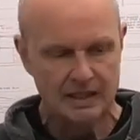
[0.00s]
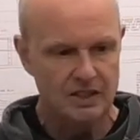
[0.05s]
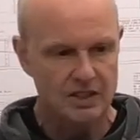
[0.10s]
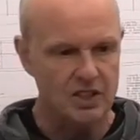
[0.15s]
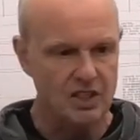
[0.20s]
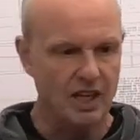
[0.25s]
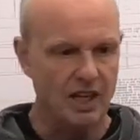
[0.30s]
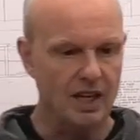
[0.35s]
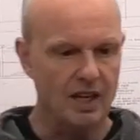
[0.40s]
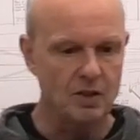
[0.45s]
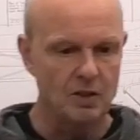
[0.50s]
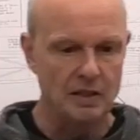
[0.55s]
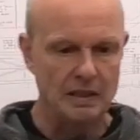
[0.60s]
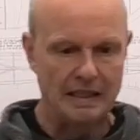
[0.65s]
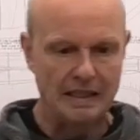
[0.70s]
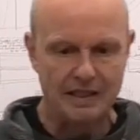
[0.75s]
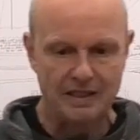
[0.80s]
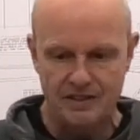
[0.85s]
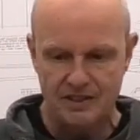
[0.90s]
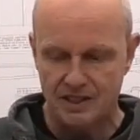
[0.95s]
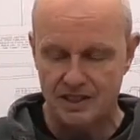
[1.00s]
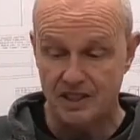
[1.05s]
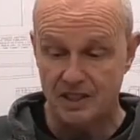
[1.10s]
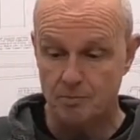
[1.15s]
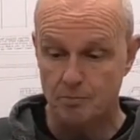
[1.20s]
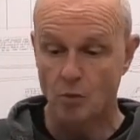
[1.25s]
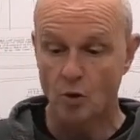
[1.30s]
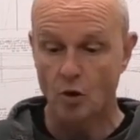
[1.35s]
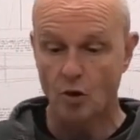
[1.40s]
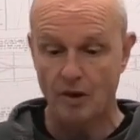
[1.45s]
So this
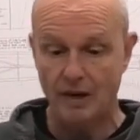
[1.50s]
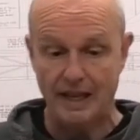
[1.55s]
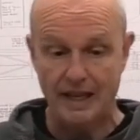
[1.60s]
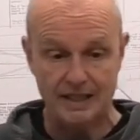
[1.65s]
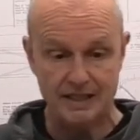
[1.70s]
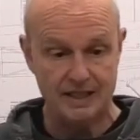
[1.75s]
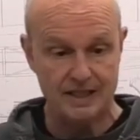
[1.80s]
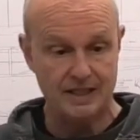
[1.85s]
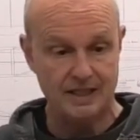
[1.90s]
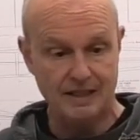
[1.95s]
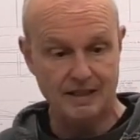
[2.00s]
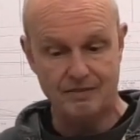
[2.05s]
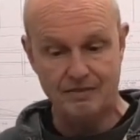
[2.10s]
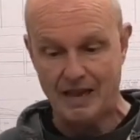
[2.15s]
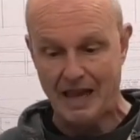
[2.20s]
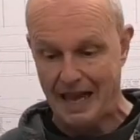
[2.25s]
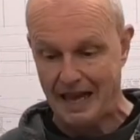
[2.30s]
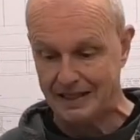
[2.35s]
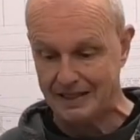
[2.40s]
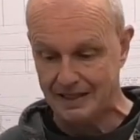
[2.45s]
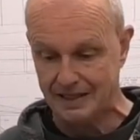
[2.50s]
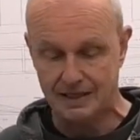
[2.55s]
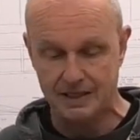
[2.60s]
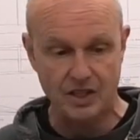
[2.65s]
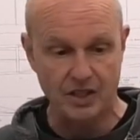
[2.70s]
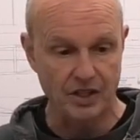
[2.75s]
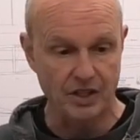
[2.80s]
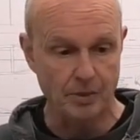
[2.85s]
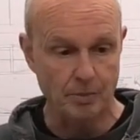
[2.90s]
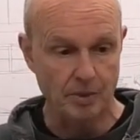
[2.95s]
is more or less as it's
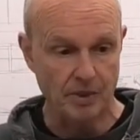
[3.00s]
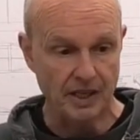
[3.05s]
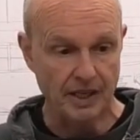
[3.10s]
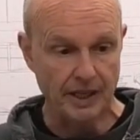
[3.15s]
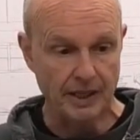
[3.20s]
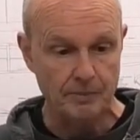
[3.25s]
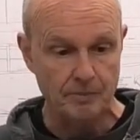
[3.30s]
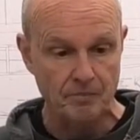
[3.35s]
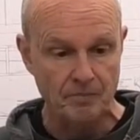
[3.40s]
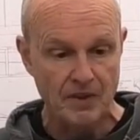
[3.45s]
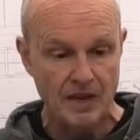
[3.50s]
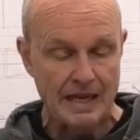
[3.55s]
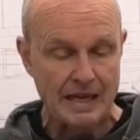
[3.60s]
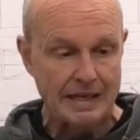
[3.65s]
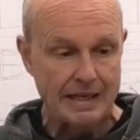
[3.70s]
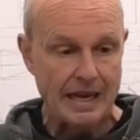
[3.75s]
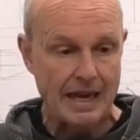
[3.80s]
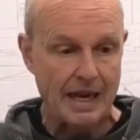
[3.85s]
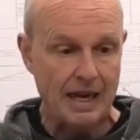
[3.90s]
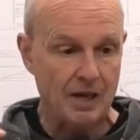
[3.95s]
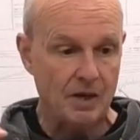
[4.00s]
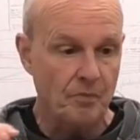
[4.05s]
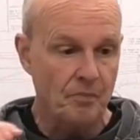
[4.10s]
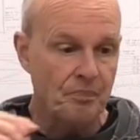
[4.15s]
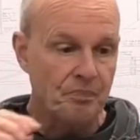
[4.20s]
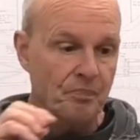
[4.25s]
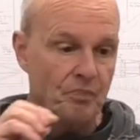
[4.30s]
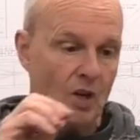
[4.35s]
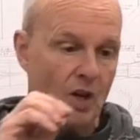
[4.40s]
going to be. Now,